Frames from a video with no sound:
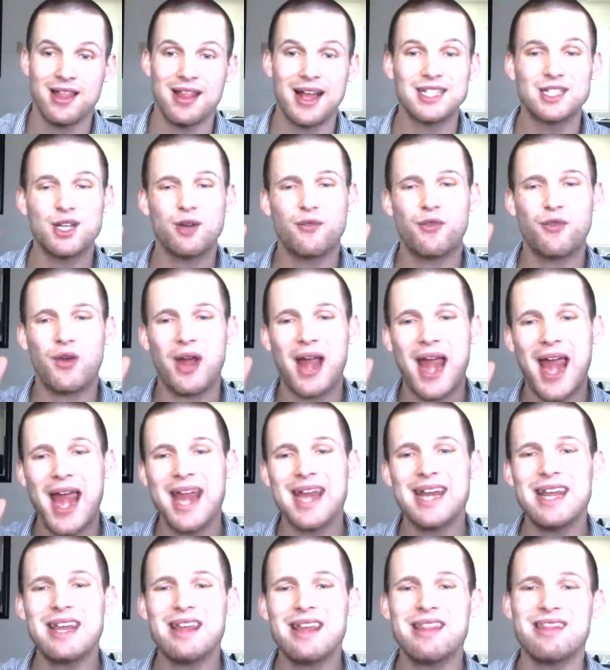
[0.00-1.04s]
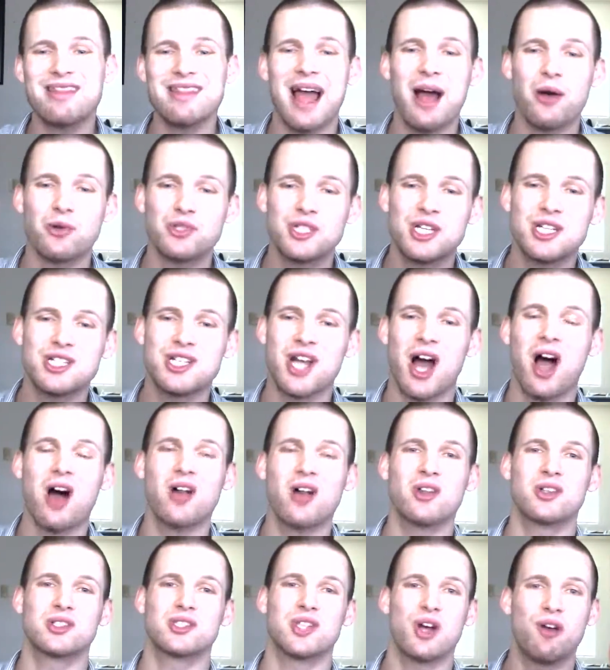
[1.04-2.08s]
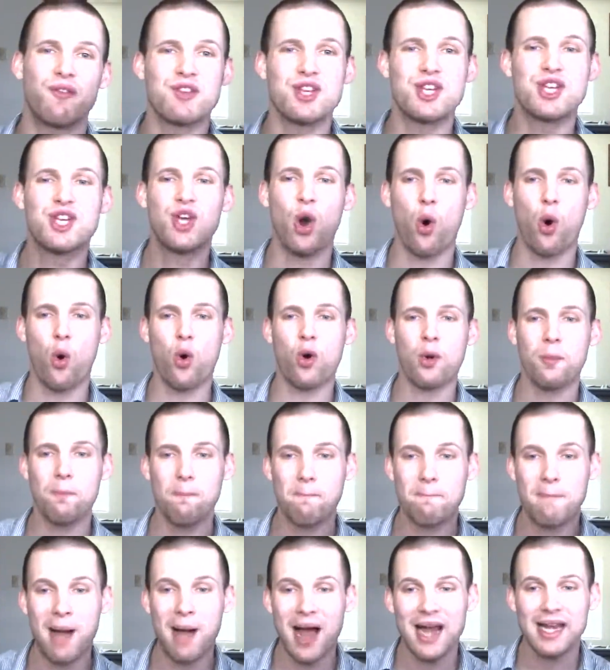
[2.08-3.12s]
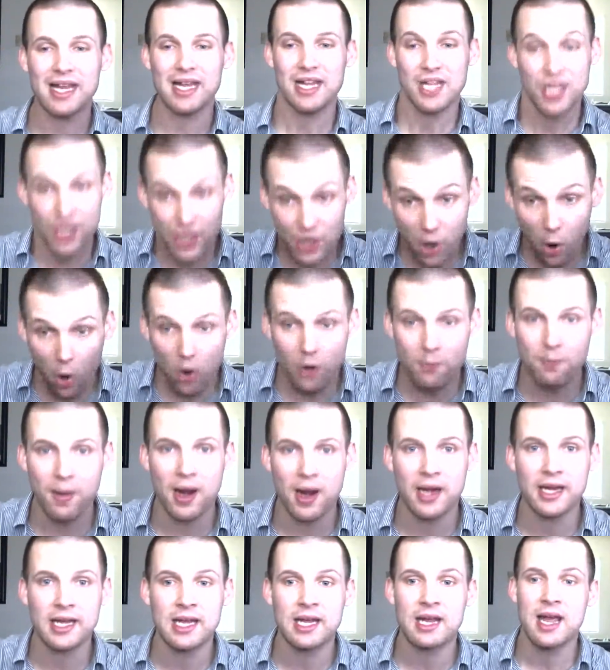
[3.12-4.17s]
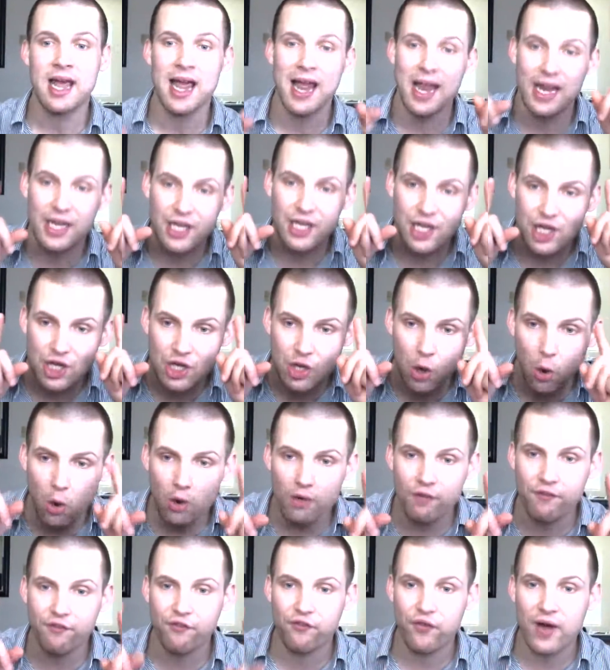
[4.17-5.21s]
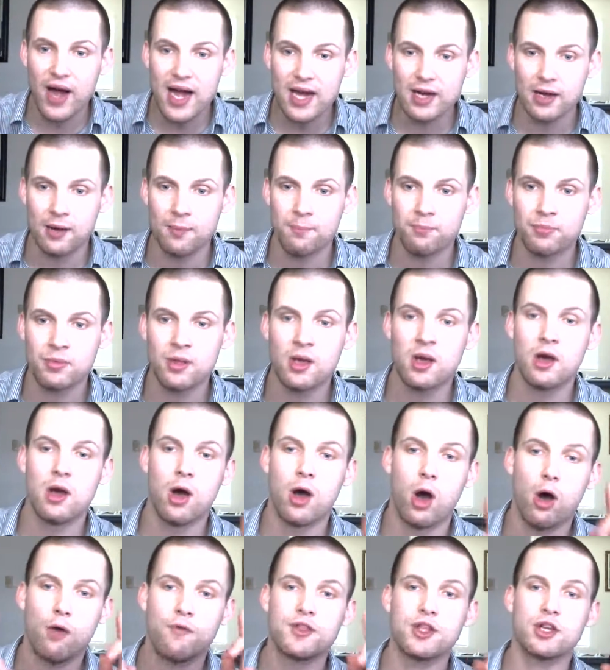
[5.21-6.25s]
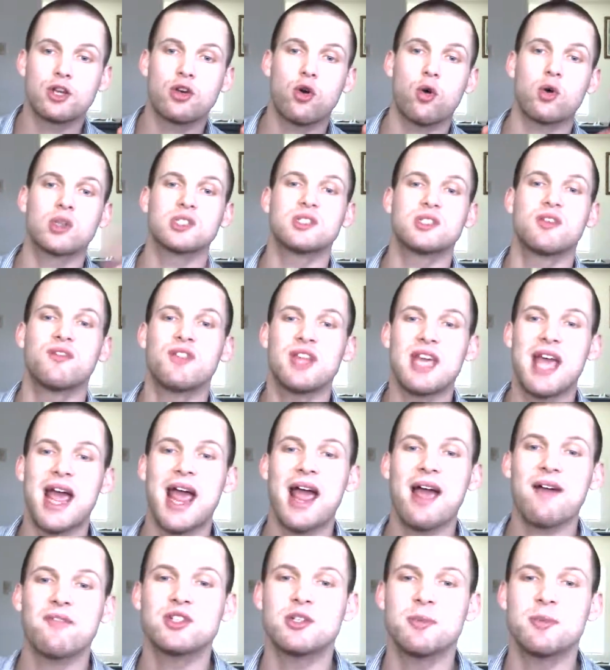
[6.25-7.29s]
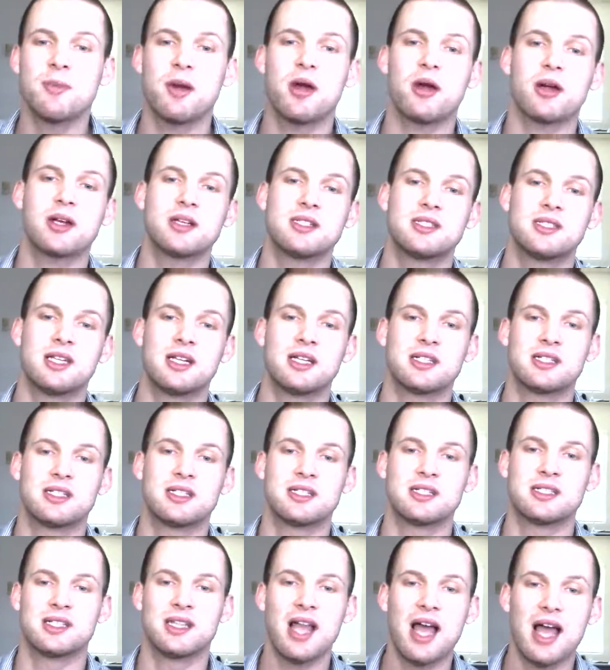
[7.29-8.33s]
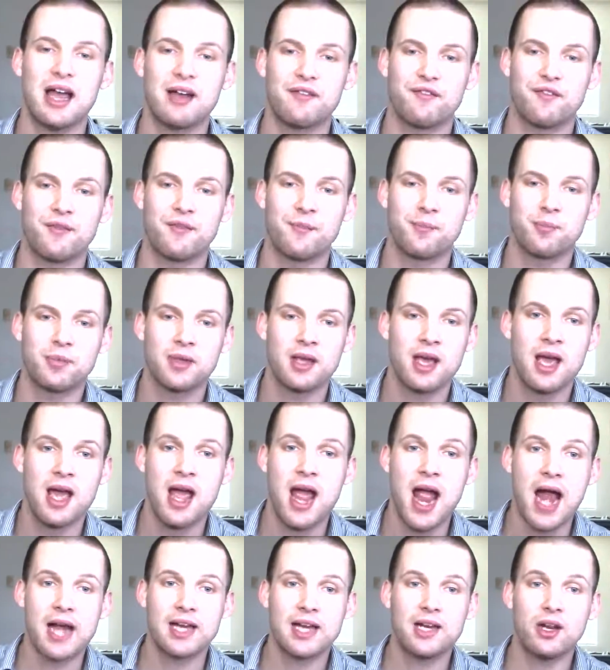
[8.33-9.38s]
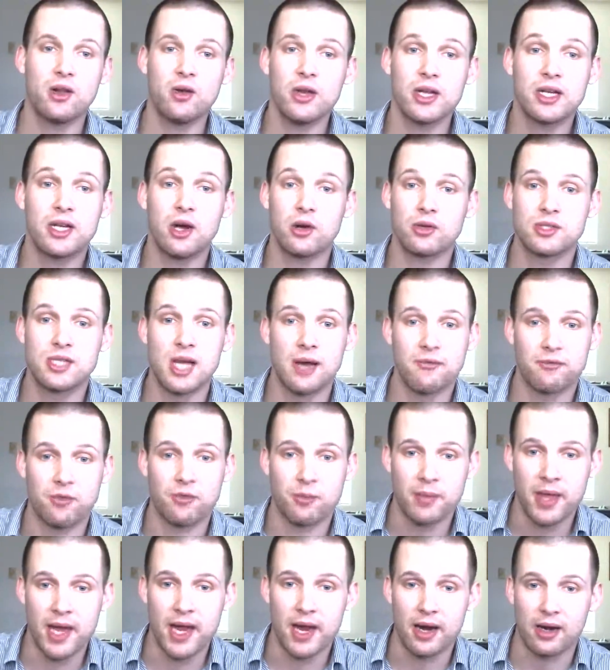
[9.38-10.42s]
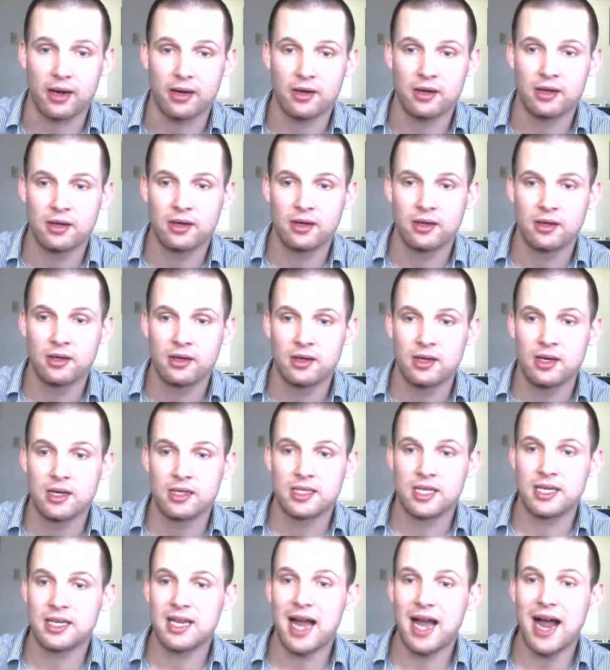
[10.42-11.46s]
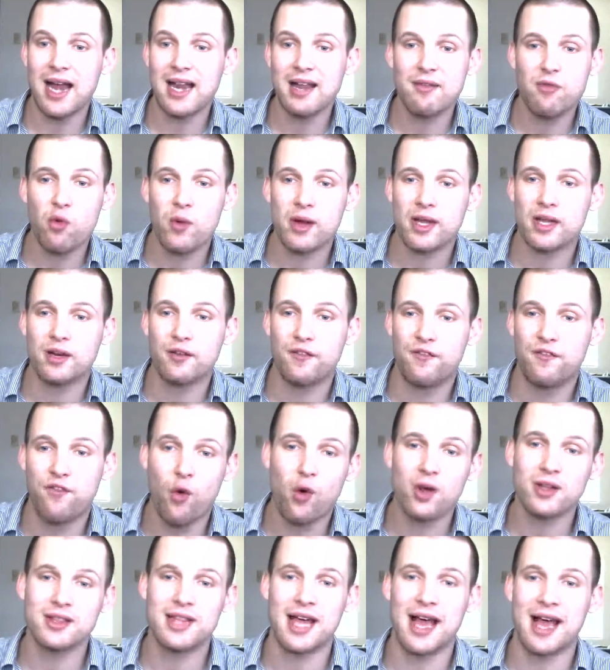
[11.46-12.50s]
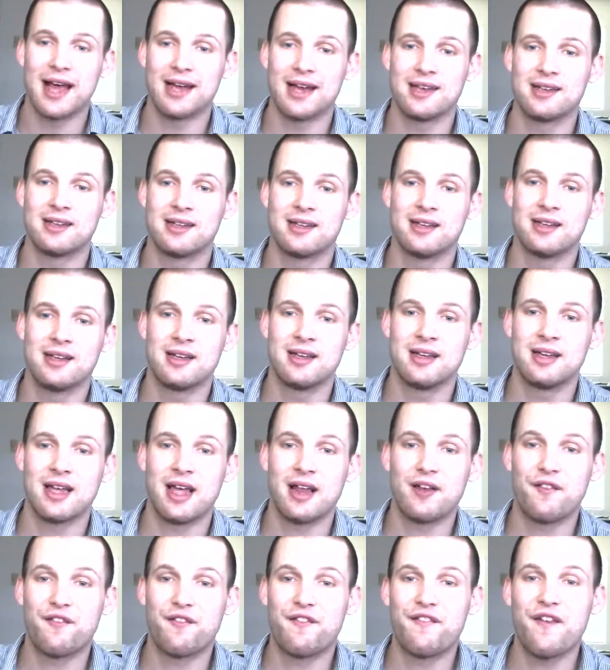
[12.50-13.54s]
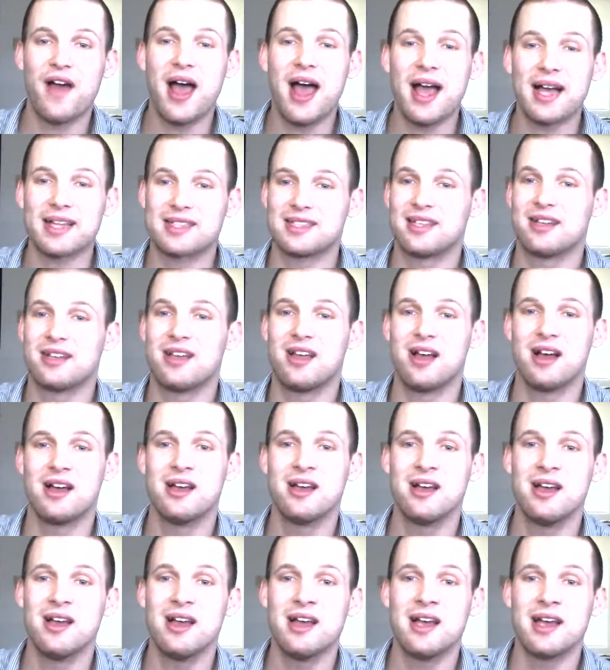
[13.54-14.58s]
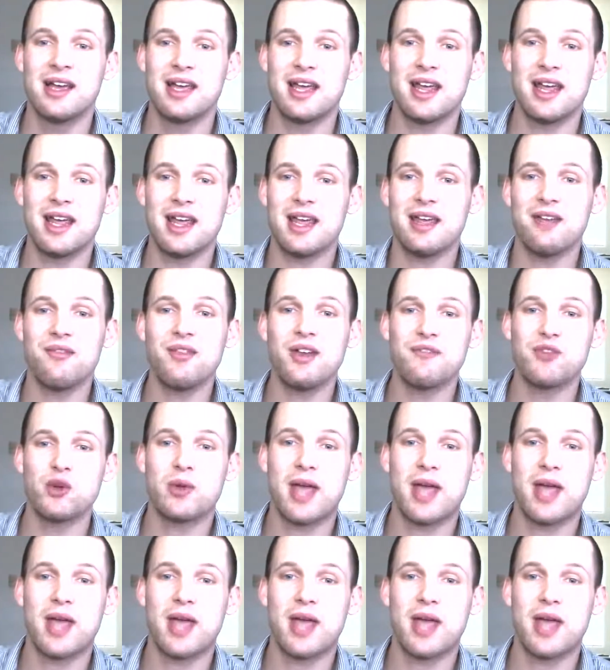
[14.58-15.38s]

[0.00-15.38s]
That's over $80,000 of your money, and your freedom over the course of the average American citizen's life. And it only goes up from there. See, not everyone can afford that. In fact, even if